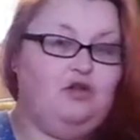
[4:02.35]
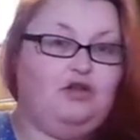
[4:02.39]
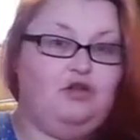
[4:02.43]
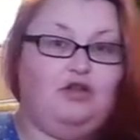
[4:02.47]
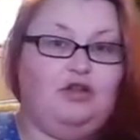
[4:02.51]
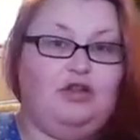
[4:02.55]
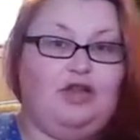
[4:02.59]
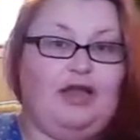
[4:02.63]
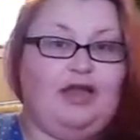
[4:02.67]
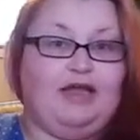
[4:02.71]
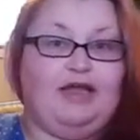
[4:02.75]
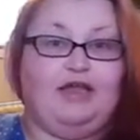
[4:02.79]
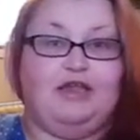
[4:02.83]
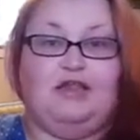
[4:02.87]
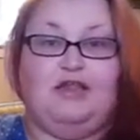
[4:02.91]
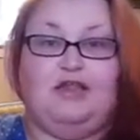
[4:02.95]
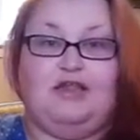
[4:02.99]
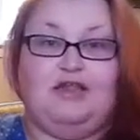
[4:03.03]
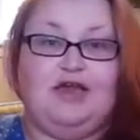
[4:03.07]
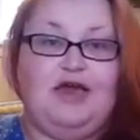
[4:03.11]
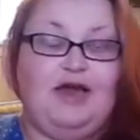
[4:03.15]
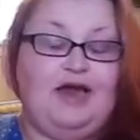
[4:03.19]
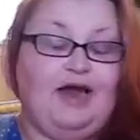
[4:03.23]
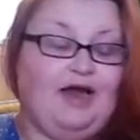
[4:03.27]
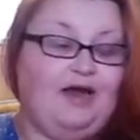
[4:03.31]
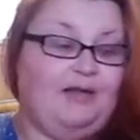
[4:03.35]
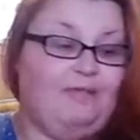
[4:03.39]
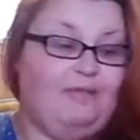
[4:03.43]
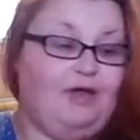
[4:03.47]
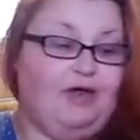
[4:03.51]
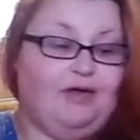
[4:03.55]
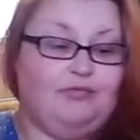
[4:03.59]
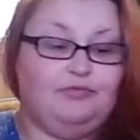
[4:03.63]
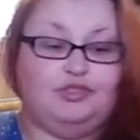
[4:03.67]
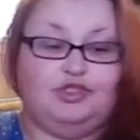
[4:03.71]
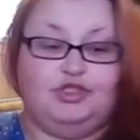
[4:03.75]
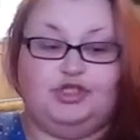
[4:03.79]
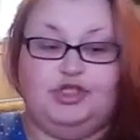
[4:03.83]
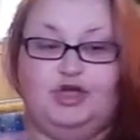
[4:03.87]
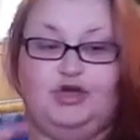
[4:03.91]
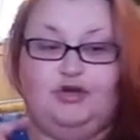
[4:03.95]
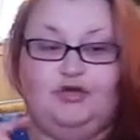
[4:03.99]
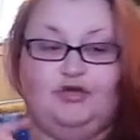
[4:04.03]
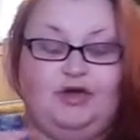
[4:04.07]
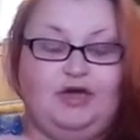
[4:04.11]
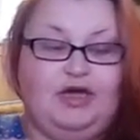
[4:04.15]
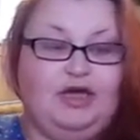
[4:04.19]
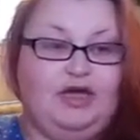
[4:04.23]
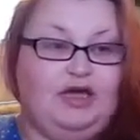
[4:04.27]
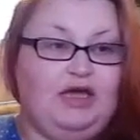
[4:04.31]
Like the time that I'm
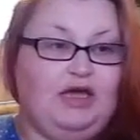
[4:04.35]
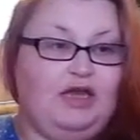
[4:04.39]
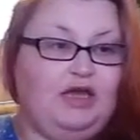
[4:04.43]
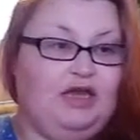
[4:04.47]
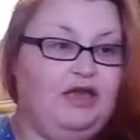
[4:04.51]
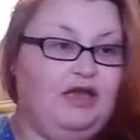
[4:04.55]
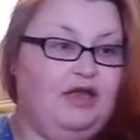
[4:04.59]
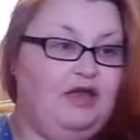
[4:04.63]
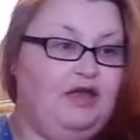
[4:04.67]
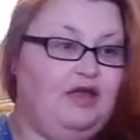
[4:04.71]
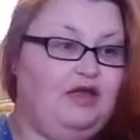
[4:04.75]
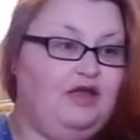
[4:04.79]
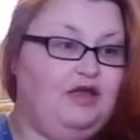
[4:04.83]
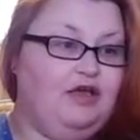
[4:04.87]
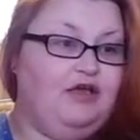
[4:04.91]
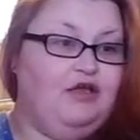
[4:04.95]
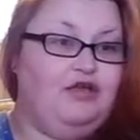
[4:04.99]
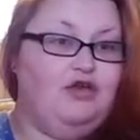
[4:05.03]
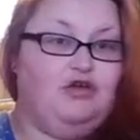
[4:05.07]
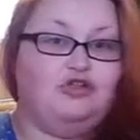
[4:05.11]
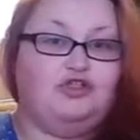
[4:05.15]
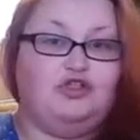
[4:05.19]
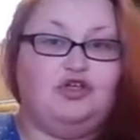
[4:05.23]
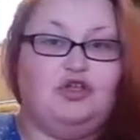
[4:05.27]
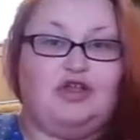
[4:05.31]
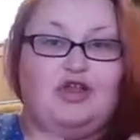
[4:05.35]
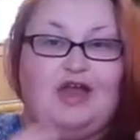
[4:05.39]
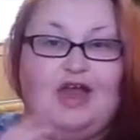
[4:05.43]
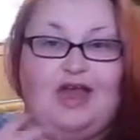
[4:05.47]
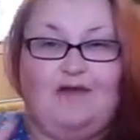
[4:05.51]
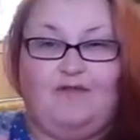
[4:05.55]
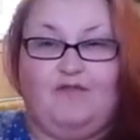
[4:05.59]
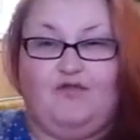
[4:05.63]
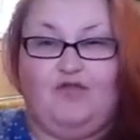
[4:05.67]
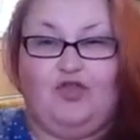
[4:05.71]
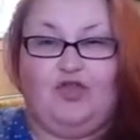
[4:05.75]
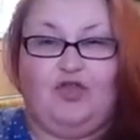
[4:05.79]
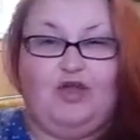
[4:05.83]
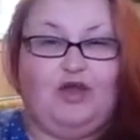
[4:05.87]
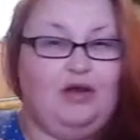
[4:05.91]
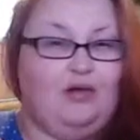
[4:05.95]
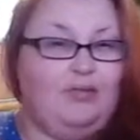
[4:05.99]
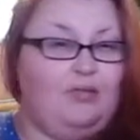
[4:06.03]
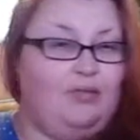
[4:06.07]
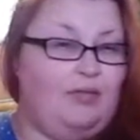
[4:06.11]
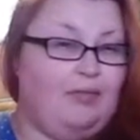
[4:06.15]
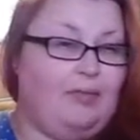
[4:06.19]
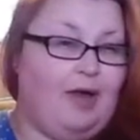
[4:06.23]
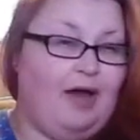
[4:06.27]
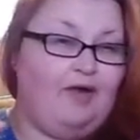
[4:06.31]
shooting. Just everything.
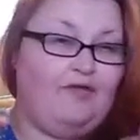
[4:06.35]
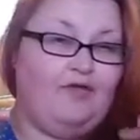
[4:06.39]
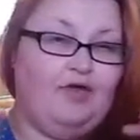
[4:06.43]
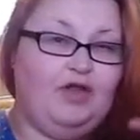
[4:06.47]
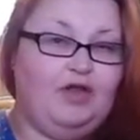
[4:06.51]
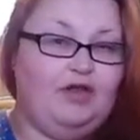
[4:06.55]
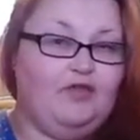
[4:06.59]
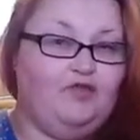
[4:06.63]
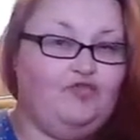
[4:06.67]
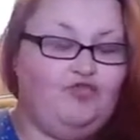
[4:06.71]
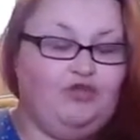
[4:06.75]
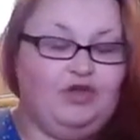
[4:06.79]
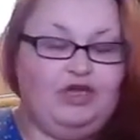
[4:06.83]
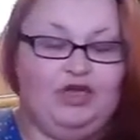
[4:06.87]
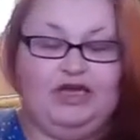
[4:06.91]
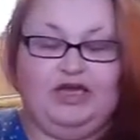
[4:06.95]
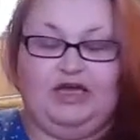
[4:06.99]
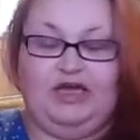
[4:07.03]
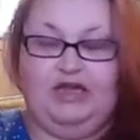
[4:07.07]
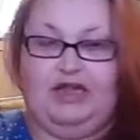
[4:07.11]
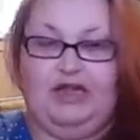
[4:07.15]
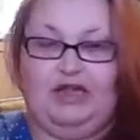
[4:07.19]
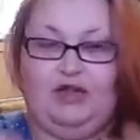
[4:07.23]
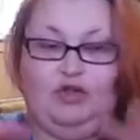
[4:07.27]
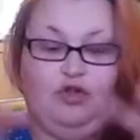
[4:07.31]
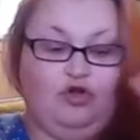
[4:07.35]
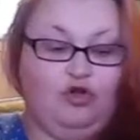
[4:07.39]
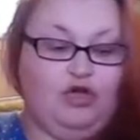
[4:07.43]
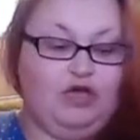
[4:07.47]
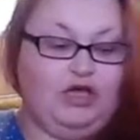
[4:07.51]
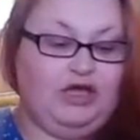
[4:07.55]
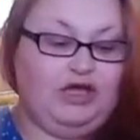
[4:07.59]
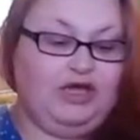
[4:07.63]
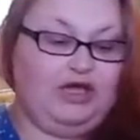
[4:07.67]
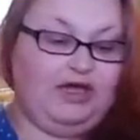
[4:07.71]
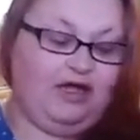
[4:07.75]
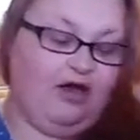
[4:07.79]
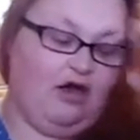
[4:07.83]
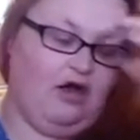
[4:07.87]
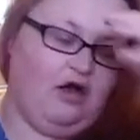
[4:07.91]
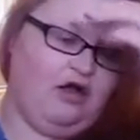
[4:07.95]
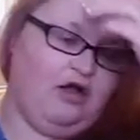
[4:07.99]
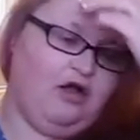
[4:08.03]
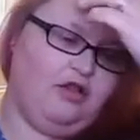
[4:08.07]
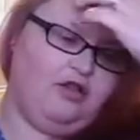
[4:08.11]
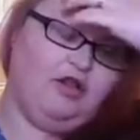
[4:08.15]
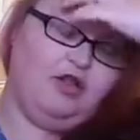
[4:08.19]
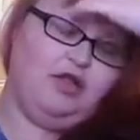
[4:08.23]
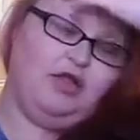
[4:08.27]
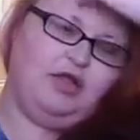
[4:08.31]
I'm having to look at it
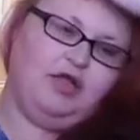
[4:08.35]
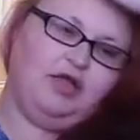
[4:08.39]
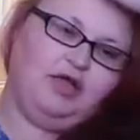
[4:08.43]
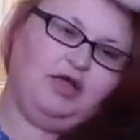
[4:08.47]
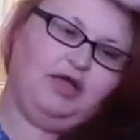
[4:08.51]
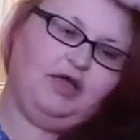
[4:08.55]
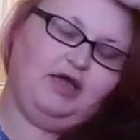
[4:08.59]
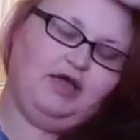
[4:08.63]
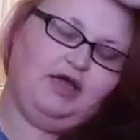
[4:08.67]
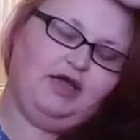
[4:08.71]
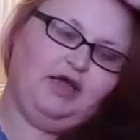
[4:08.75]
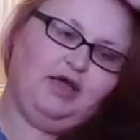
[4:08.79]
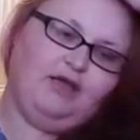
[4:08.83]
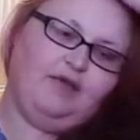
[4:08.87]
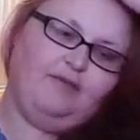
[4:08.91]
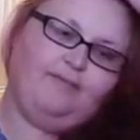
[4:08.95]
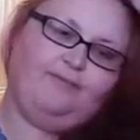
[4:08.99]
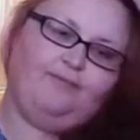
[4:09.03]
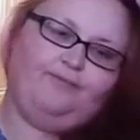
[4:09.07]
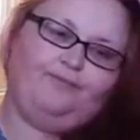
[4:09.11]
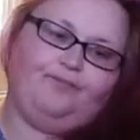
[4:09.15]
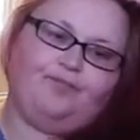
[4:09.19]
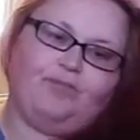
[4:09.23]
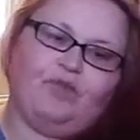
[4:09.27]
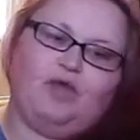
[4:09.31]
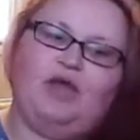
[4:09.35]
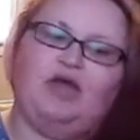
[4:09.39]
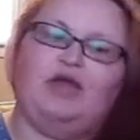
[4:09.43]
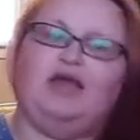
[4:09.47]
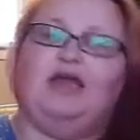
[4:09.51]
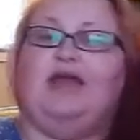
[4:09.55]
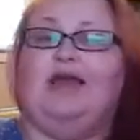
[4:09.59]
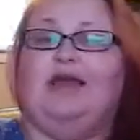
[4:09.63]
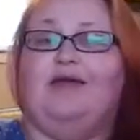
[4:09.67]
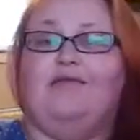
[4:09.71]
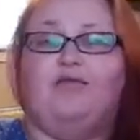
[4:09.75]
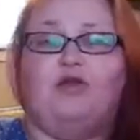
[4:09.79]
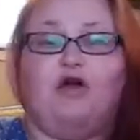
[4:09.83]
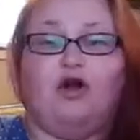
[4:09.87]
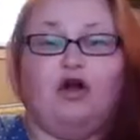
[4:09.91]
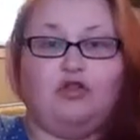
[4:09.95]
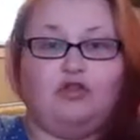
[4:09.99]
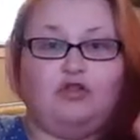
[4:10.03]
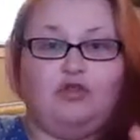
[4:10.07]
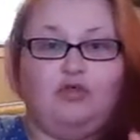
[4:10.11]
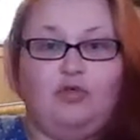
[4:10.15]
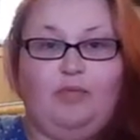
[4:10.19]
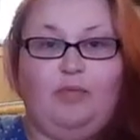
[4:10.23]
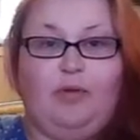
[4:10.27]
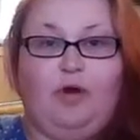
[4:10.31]
all. And it even got
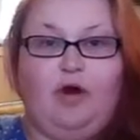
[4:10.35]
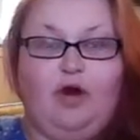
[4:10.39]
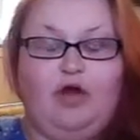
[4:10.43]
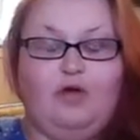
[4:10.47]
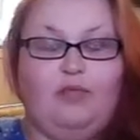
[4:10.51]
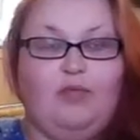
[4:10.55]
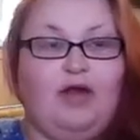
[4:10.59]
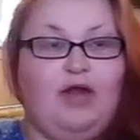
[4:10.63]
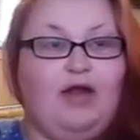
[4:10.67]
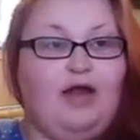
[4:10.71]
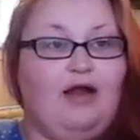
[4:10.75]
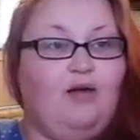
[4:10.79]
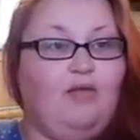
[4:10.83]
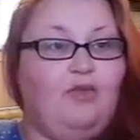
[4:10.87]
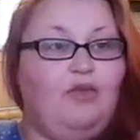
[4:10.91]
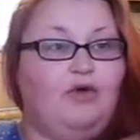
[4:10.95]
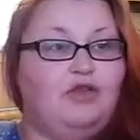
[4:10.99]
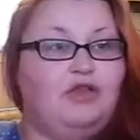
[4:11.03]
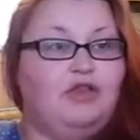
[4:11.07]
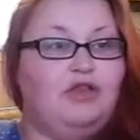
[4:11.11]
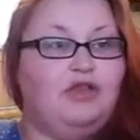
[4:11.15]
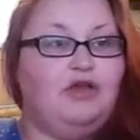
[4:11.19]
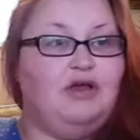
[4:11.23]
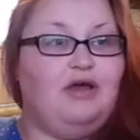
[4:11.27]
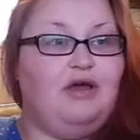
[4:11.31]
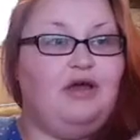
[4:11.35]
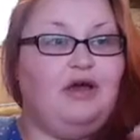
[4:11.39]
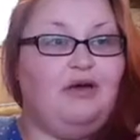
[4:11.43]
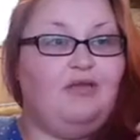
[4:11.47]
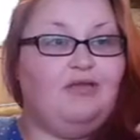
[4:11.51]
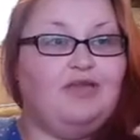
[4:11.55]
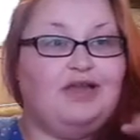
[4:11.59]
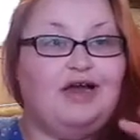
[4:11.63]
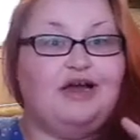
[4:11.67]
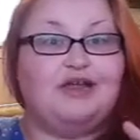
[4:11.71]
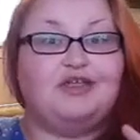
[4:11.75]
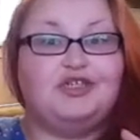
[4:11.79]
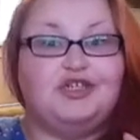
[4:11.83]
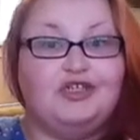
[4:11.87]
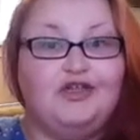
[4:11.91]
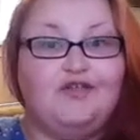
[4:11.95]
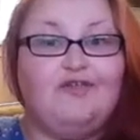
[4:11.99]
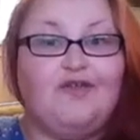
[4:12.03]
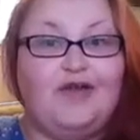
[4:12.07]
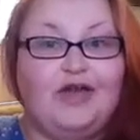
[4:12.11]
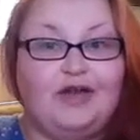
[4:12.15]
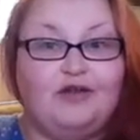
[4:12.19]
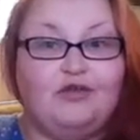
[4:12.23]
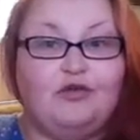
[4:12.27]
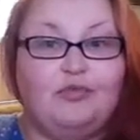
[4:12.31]
to a point where I was actually
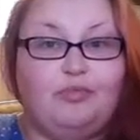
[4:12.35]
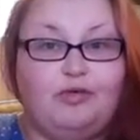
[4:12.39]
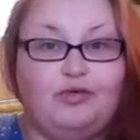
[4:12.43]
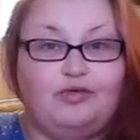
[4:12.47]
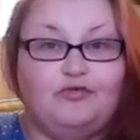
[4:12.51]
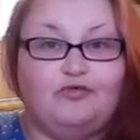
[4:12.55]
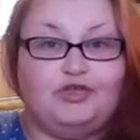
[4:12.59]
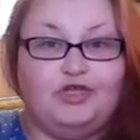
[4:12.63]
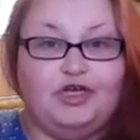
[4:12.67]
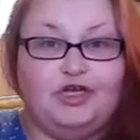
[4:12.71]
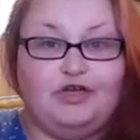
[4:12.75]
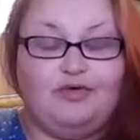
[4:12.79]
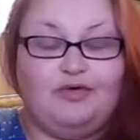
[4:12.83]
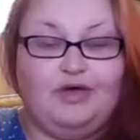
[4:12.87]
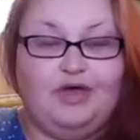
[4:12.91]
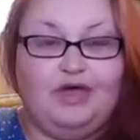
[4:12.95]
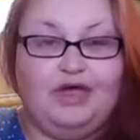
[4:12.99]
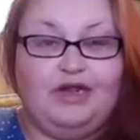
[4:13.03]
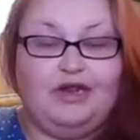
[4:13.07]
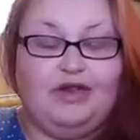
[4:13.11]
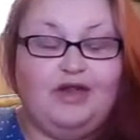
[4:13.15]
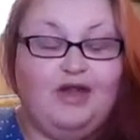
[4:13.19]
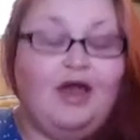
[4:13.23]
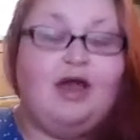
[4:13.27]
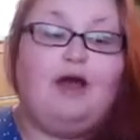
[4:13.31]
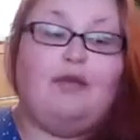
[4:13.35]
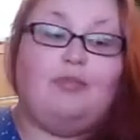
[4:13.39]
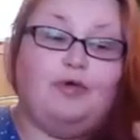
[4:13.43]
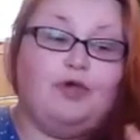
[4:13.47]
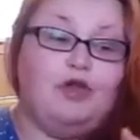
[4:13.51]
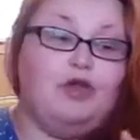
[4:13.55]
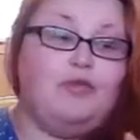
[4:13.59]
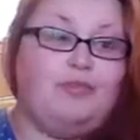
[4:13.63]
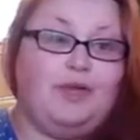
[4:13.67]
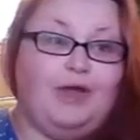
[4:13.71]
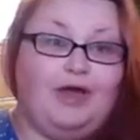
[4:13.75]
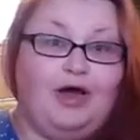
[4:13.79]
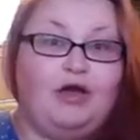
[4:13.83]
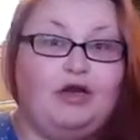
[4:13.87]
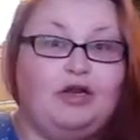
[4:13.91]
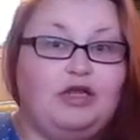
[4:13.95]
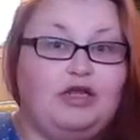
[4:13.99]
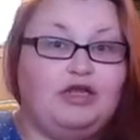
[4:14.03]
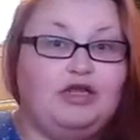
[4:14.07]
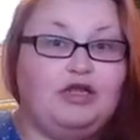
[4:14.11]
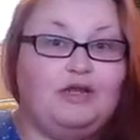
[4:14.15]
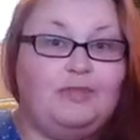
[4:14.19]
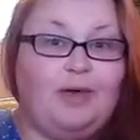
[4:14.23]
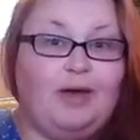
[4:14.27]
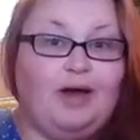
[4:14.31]
fed up of shooting. I'm going to be
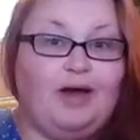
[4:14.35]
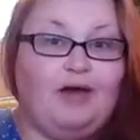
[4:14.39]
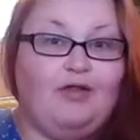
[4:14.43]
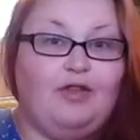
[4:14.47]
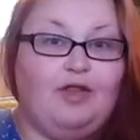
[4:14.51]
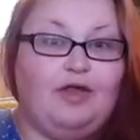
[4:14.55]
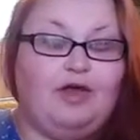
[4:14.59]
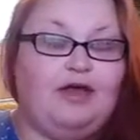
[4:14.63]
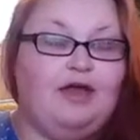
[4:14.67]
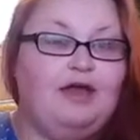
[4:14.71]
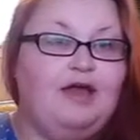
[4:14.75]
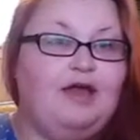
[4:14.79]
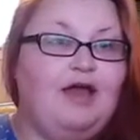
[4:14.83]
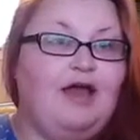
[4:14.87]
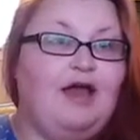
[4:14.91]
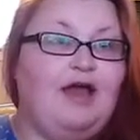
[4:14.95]
honest about that.